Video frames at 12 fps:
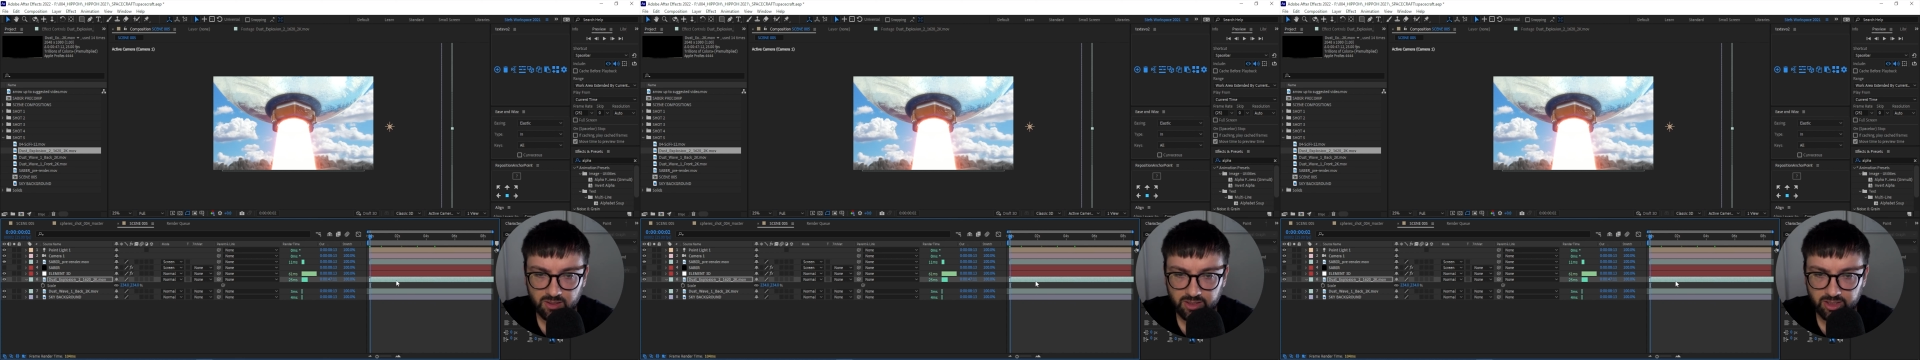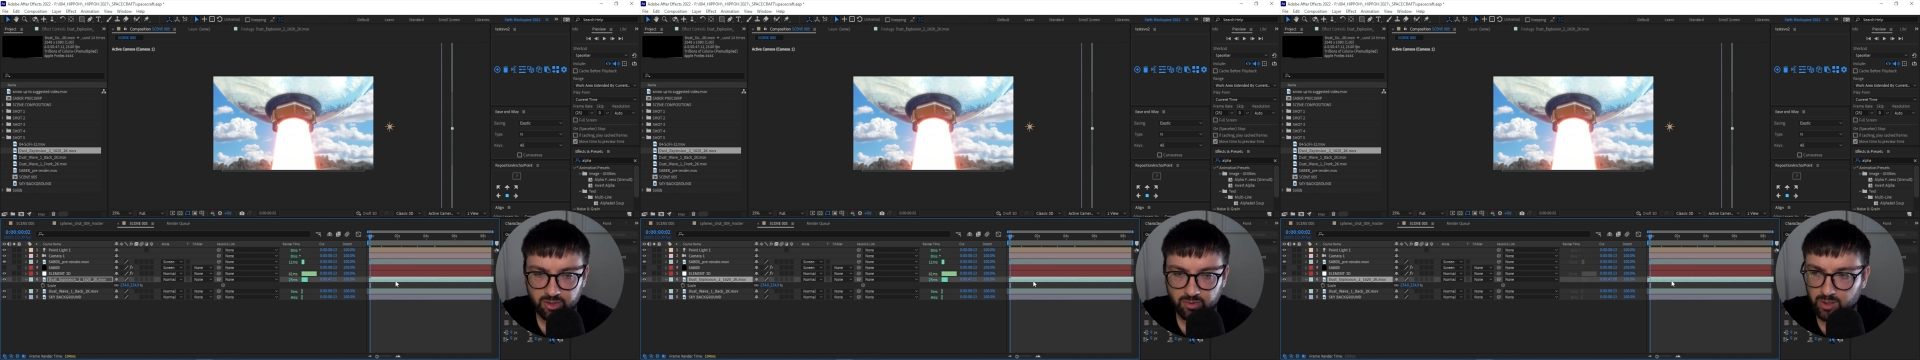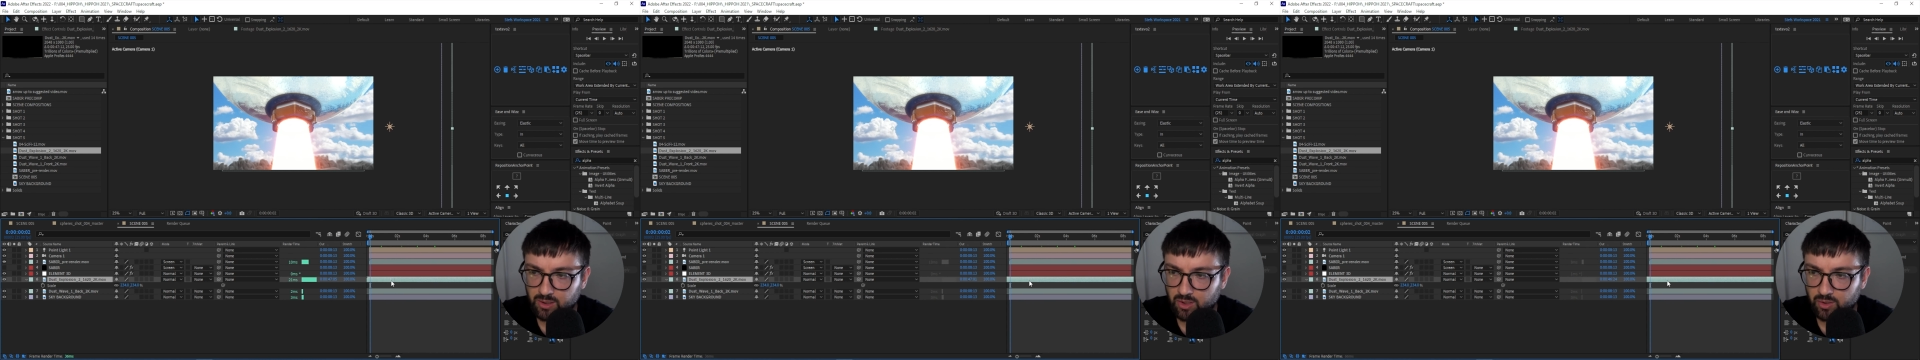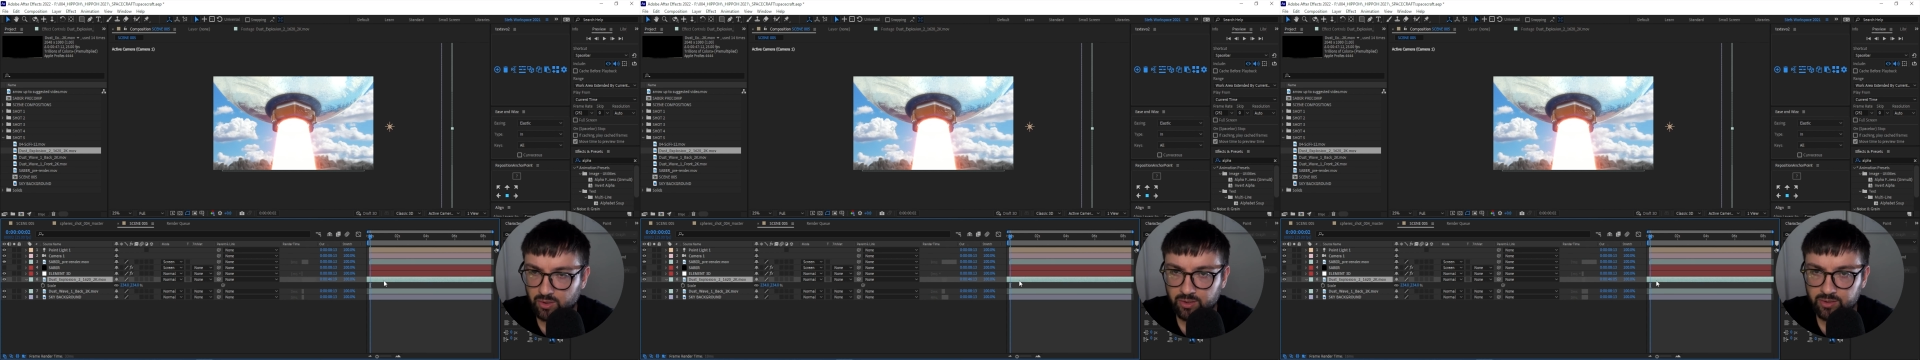you know,
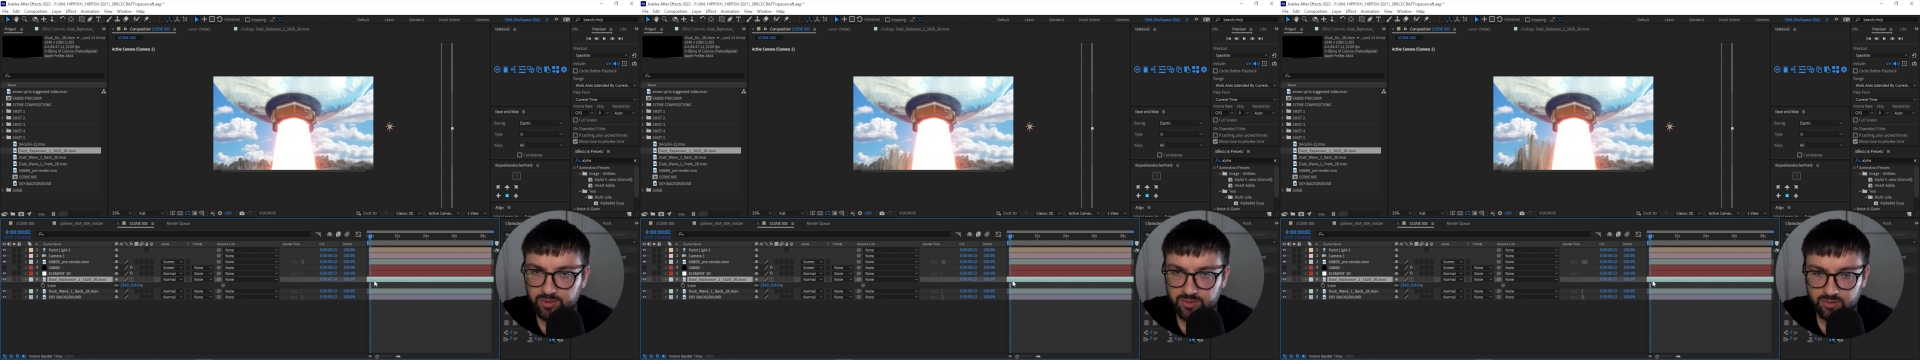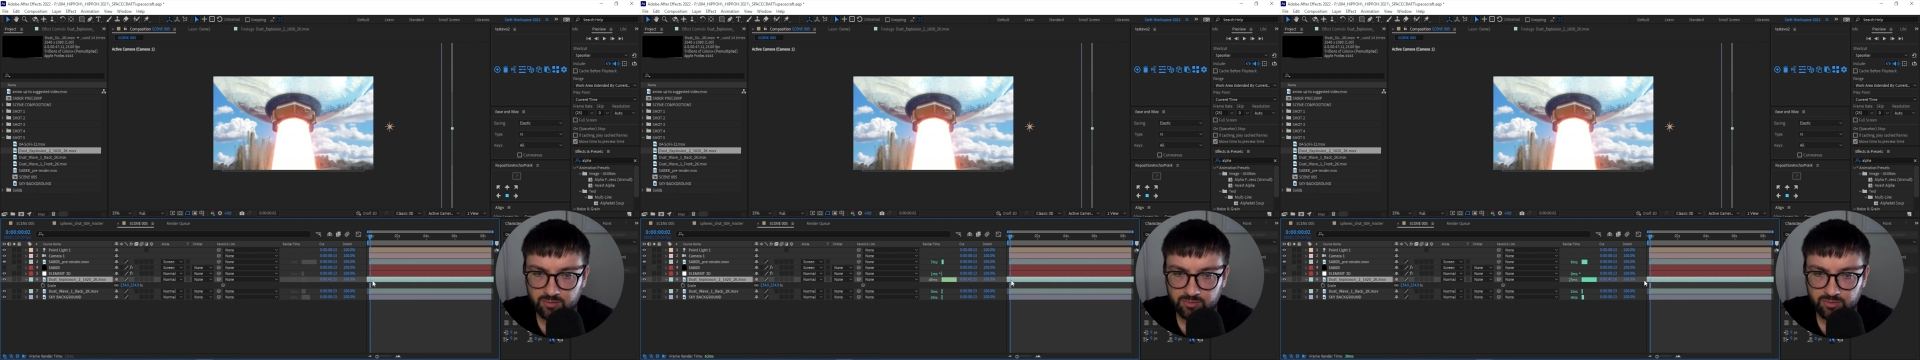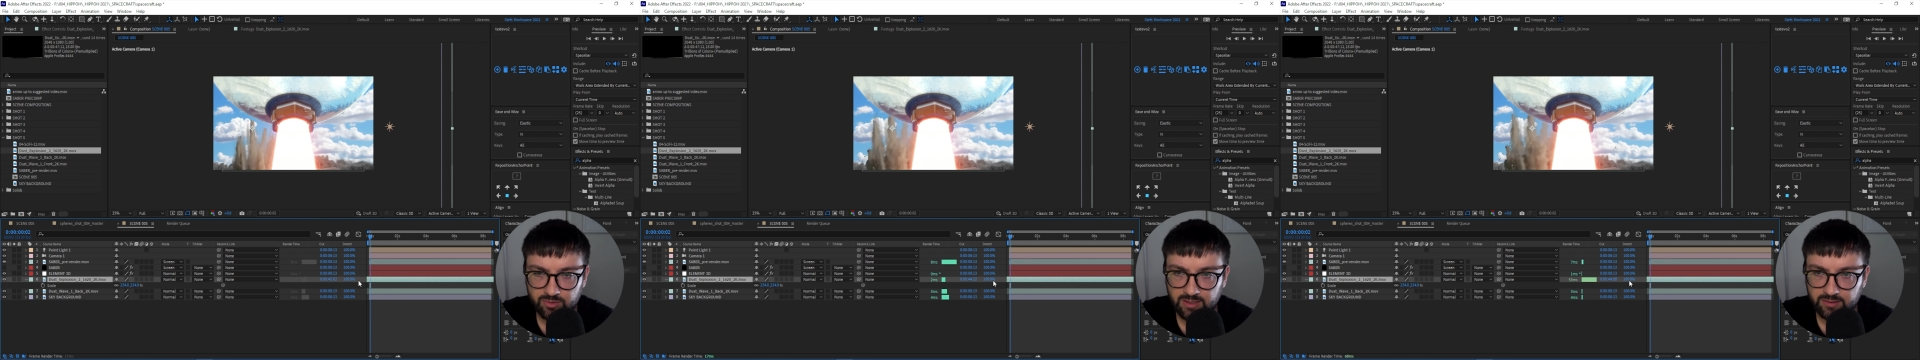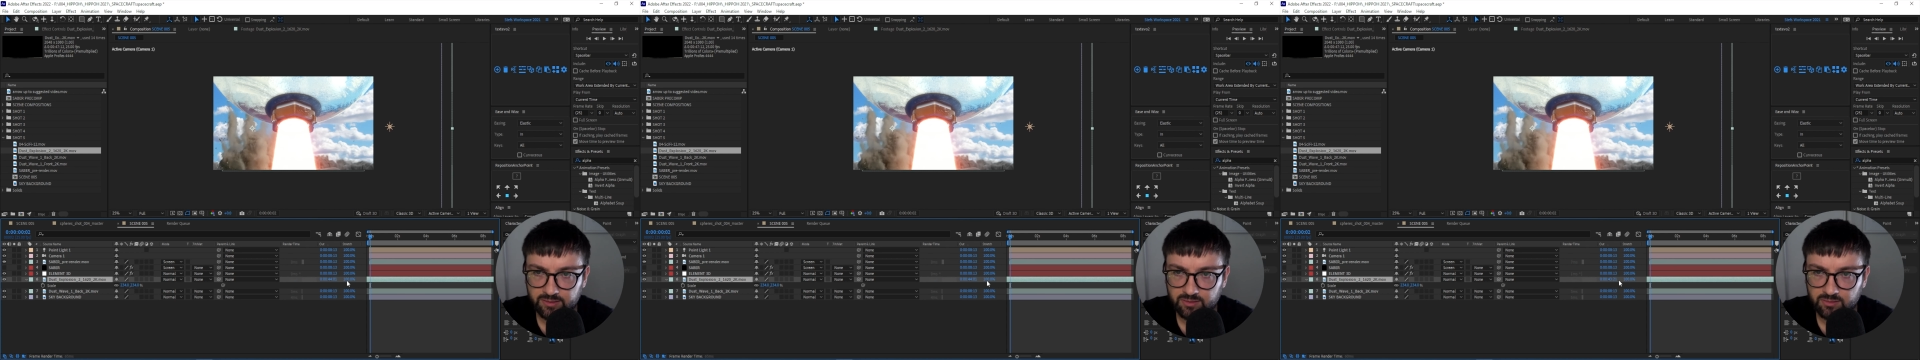occurred. So I'll
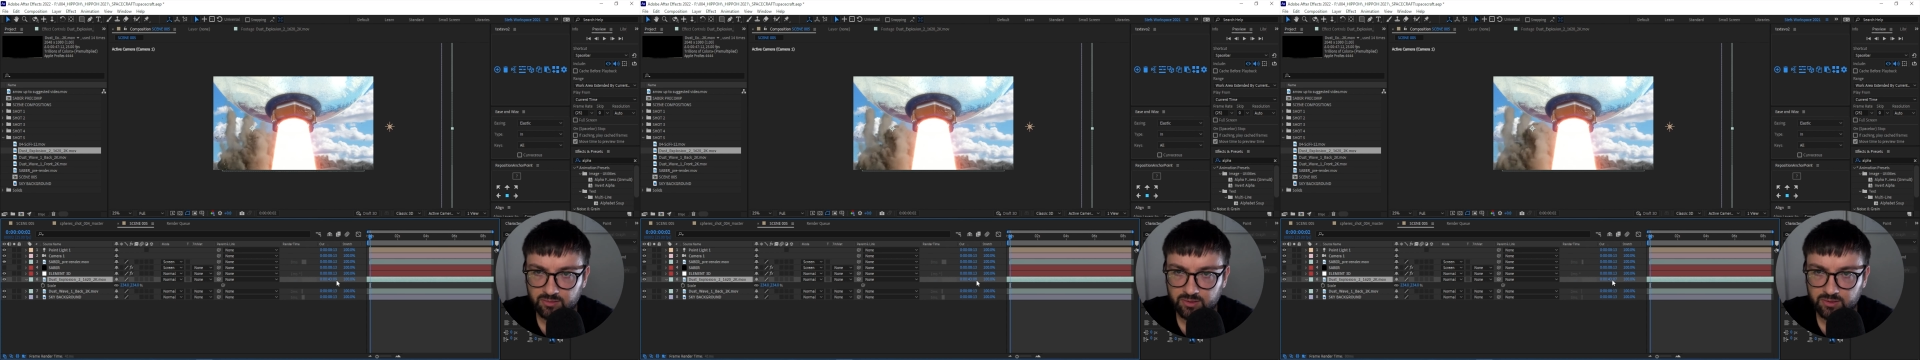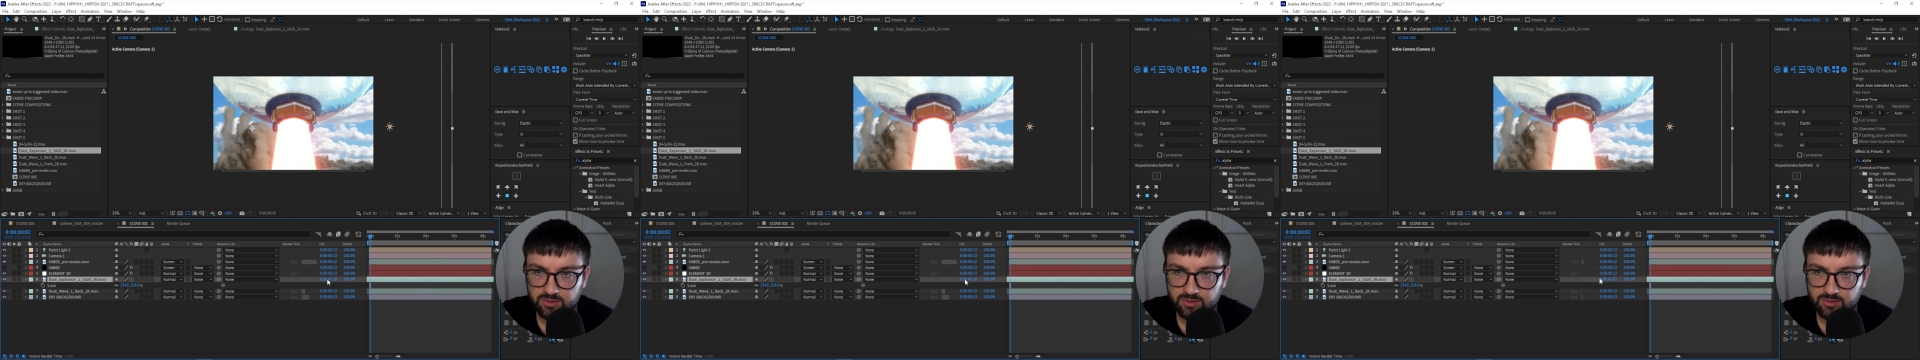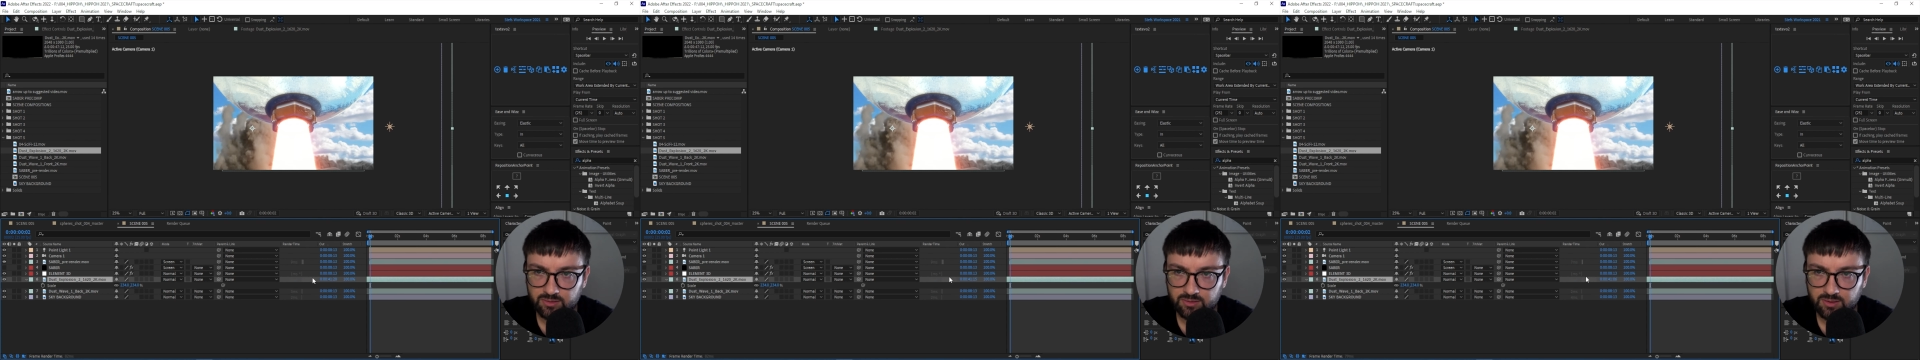drag this across,